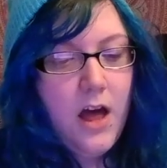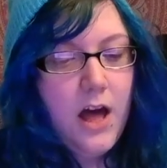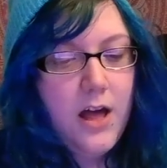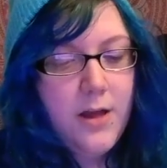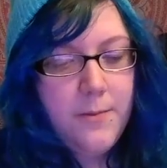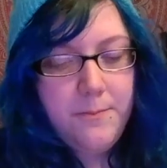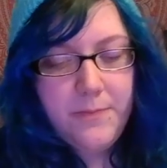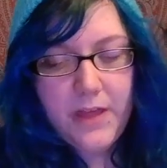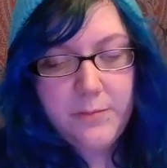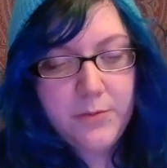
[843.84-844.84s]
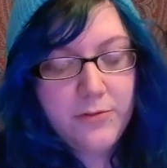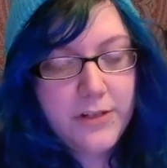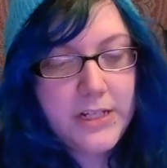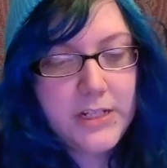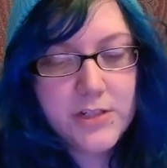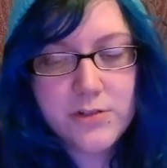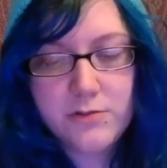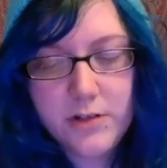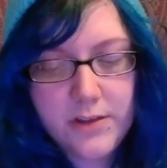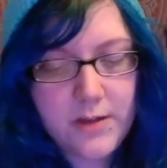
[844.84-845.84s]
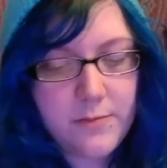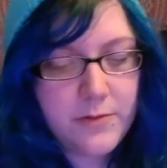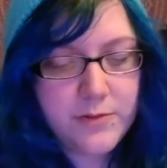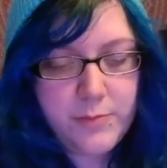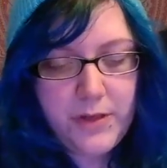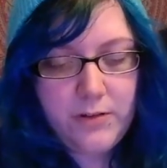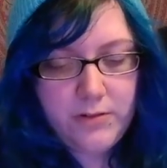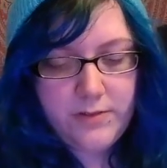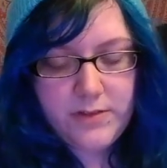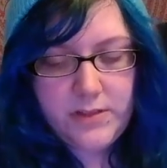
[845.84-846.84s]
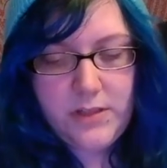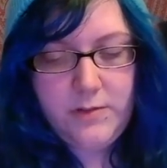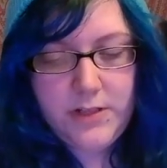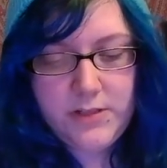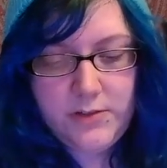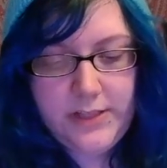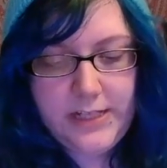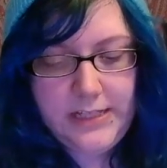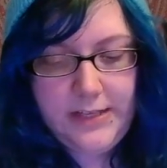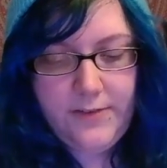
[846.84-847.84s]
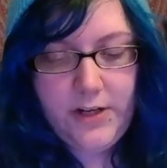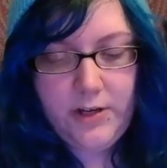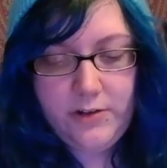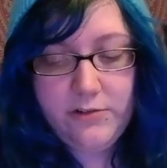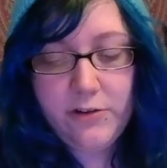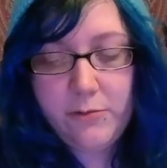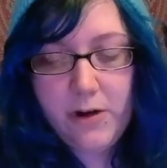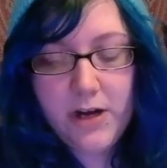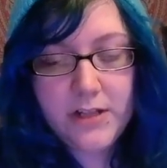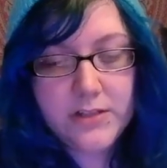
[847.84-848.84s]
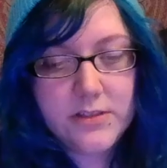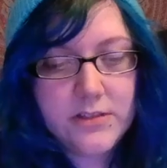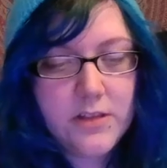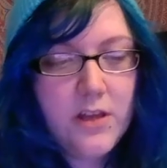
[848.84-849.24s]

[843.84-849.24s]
I'm pretty sure that most microwaves in the US are like 1100 watts,